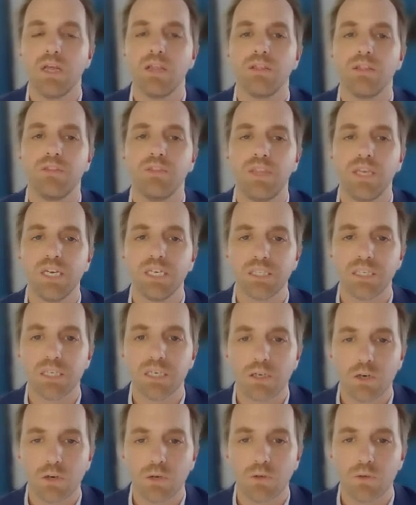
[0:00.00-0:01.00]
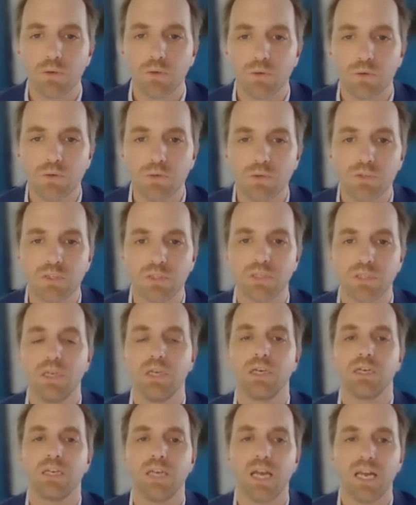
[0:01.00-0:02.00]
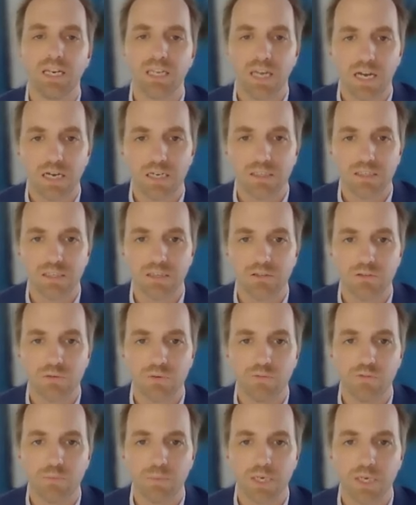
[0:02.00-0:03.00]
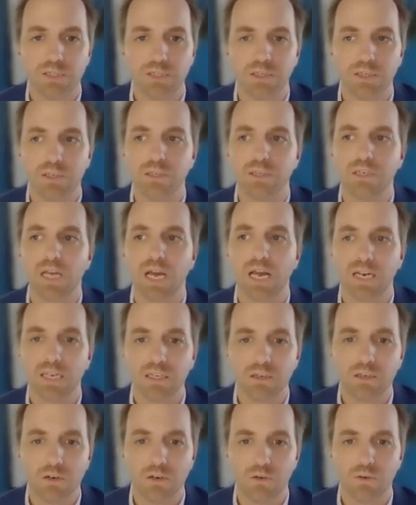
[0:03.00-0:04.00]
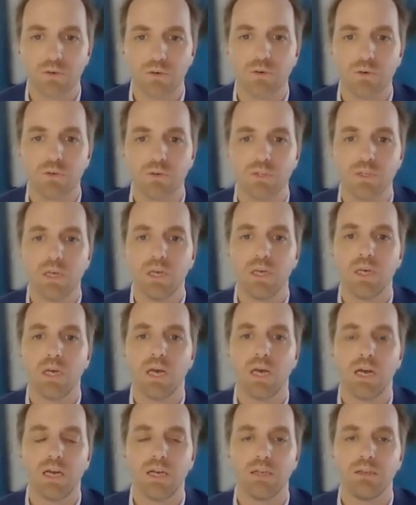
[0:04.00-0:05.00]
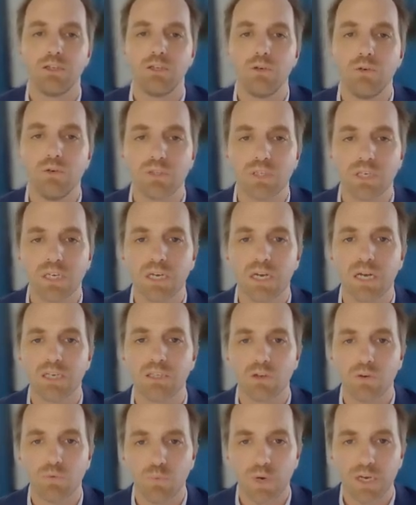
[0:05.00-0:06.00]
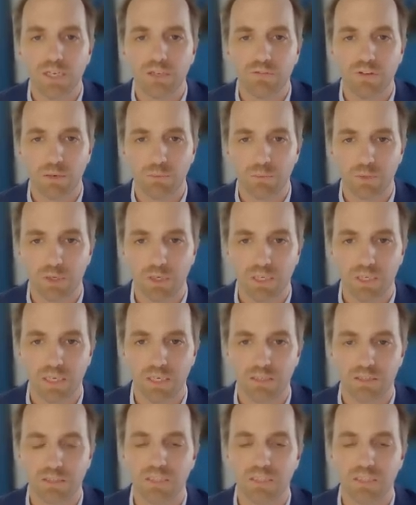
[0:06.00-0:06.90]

this includes gaining access to information, can include using a software development kit.